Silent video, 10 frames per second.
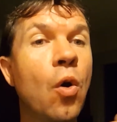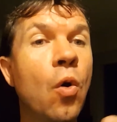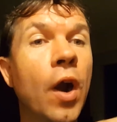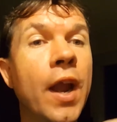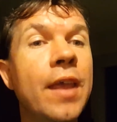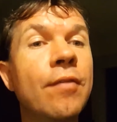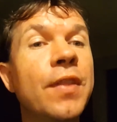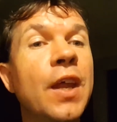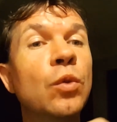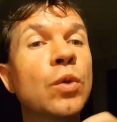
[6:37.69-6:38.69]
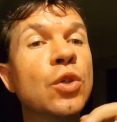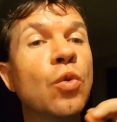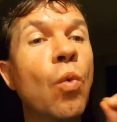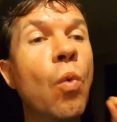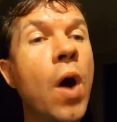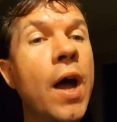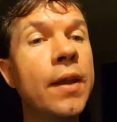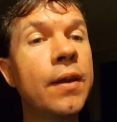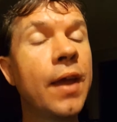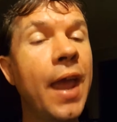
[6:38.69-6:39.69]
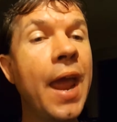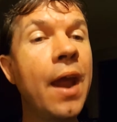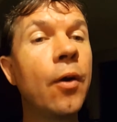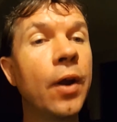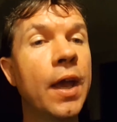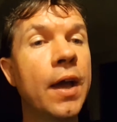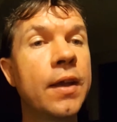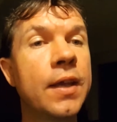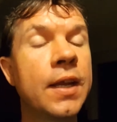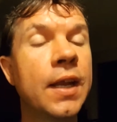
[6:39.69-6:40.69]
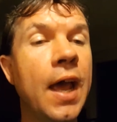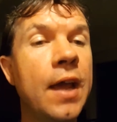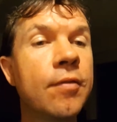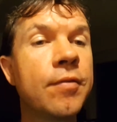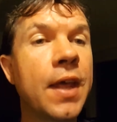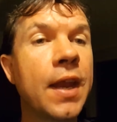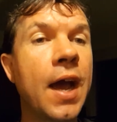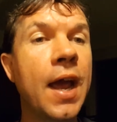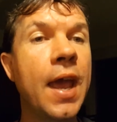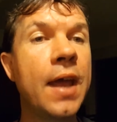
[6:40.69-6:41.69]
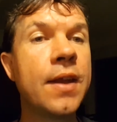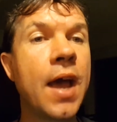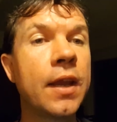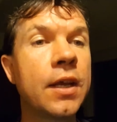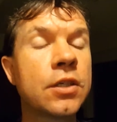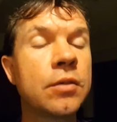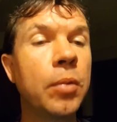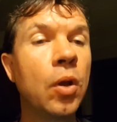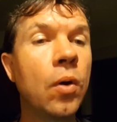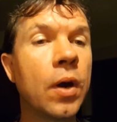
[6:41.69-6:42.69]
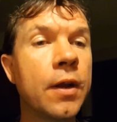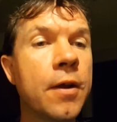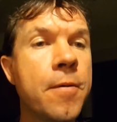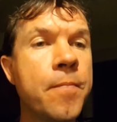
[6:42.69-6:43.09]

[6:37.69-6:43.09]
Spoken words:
or if there was one area in life that I had not explored,